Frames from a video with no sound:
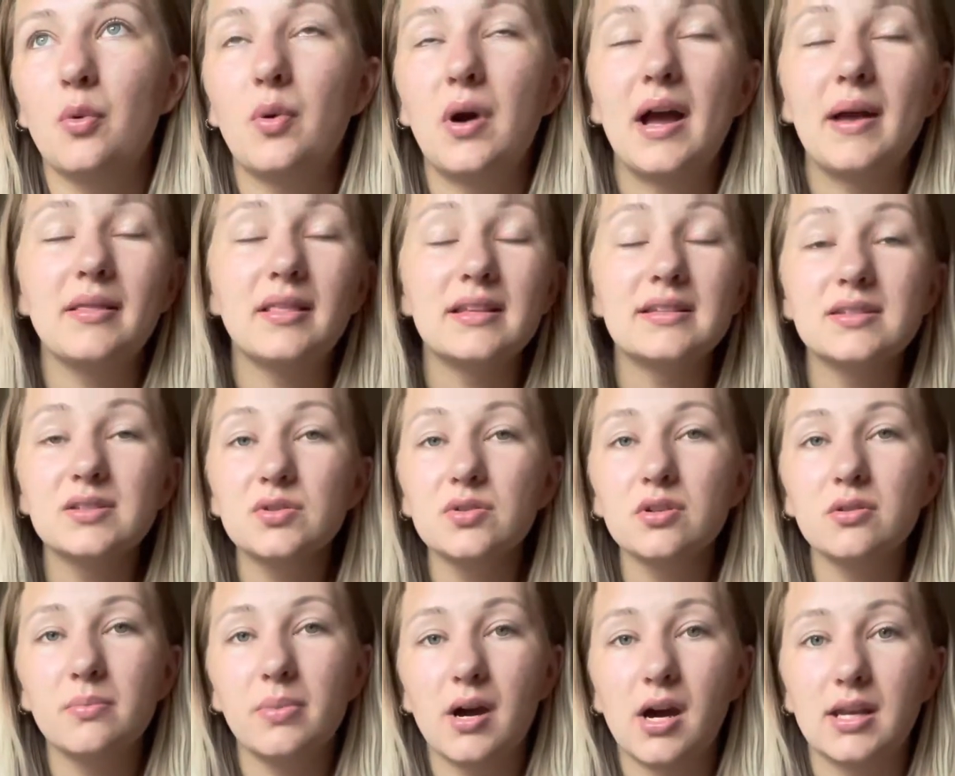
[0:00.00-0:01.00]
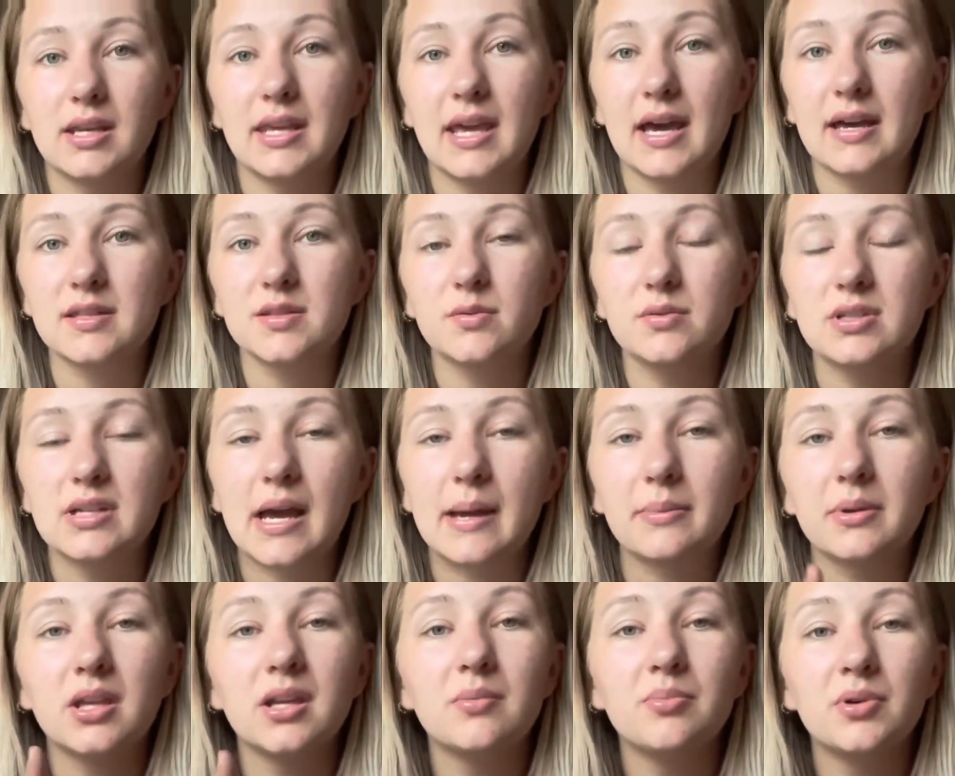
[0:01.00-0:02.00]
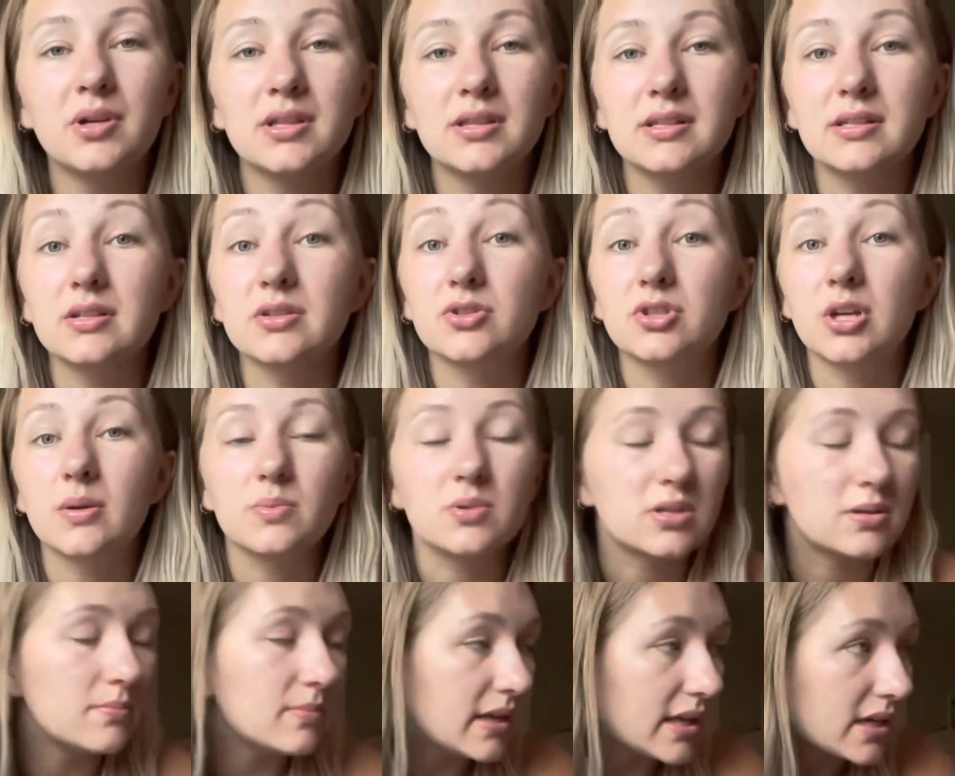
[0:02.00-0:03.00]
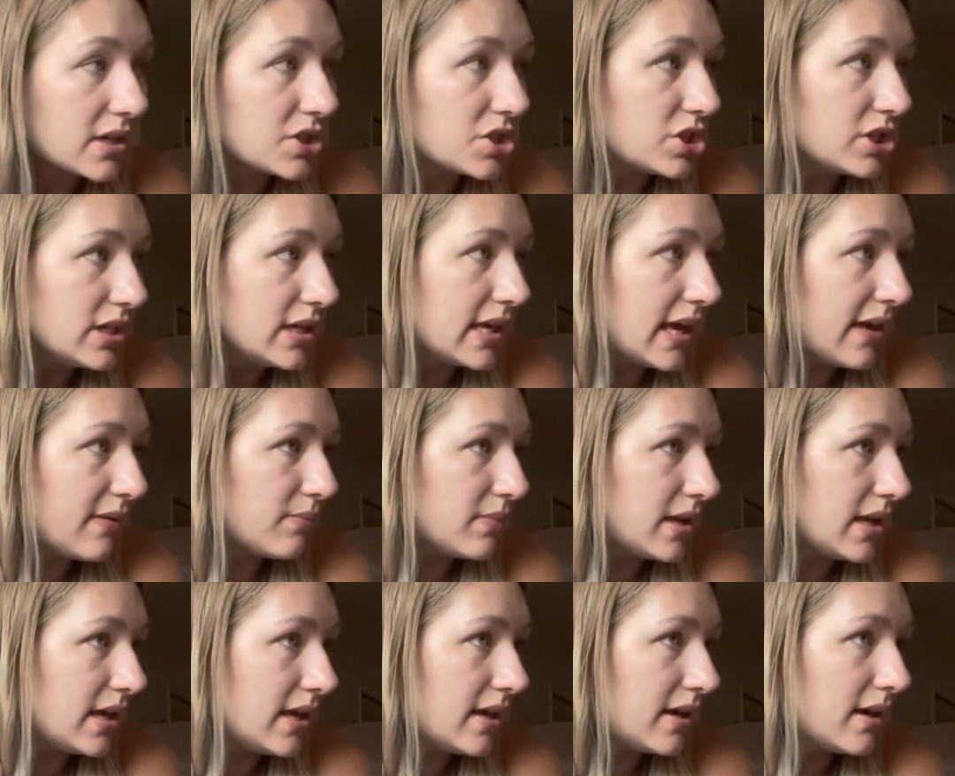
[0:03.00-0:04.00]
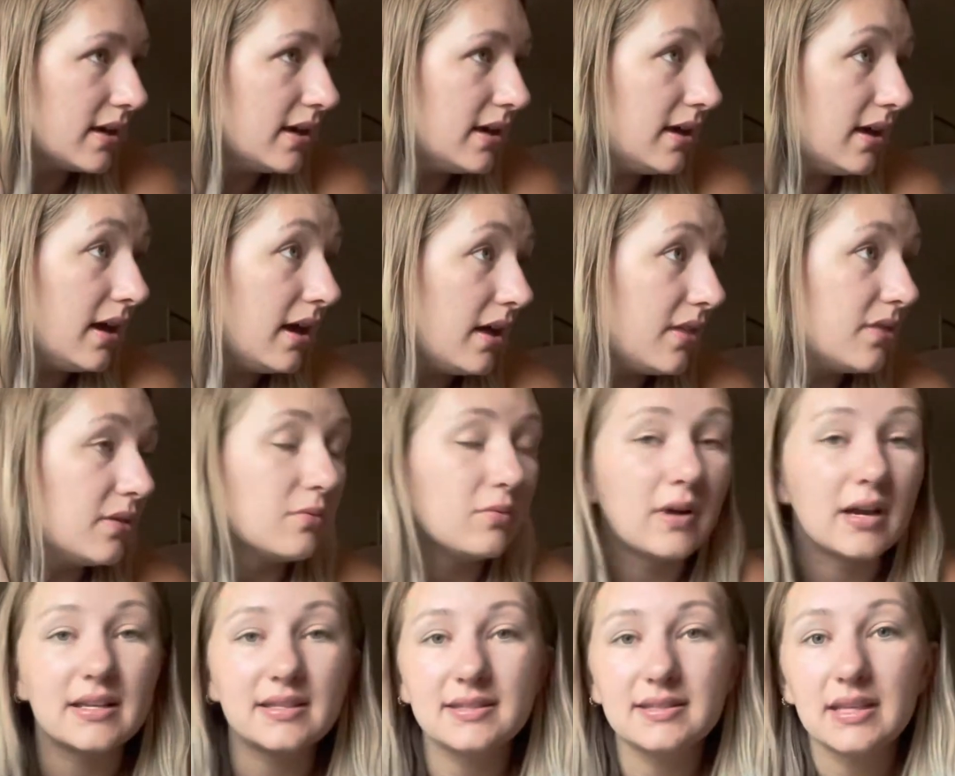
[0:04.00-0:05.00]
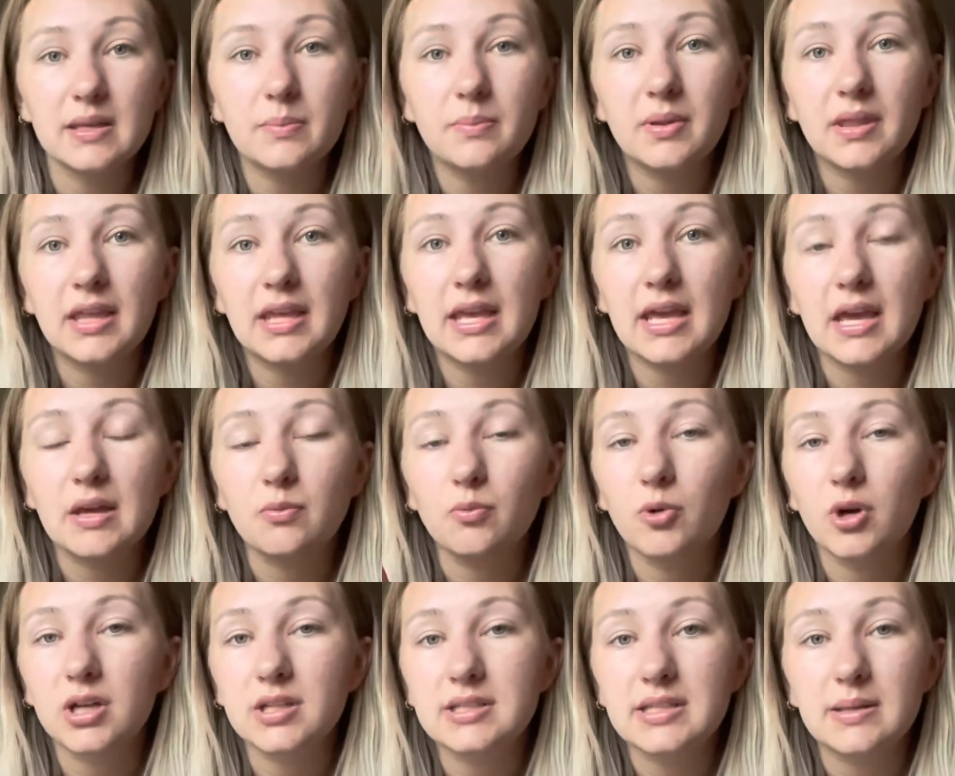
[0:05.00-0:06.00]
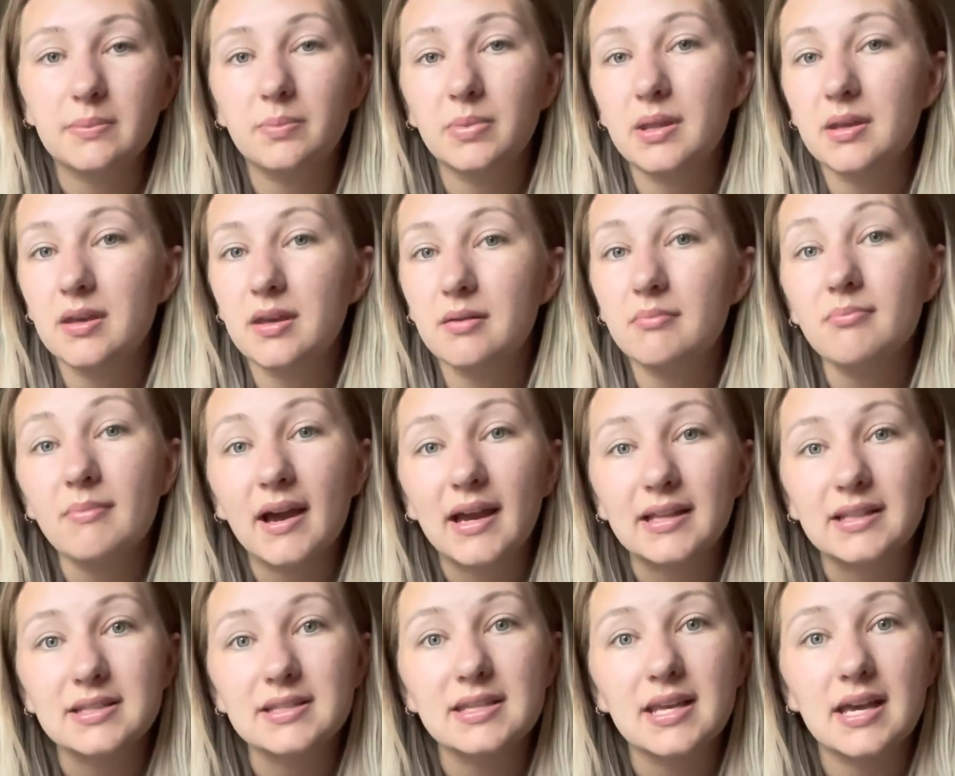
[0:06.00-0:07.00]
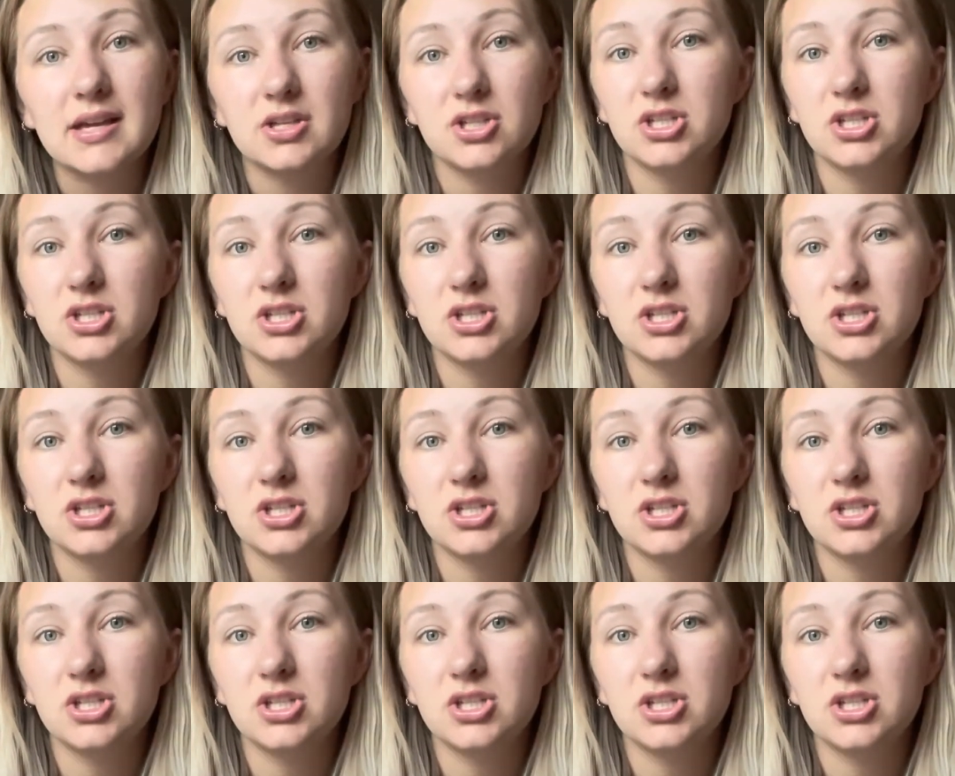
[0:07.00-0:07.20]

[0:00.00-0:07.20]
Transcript: I listened to a podcast, which I'm gonna put in the description, because she gave me the rest deeply and work deeply mindset.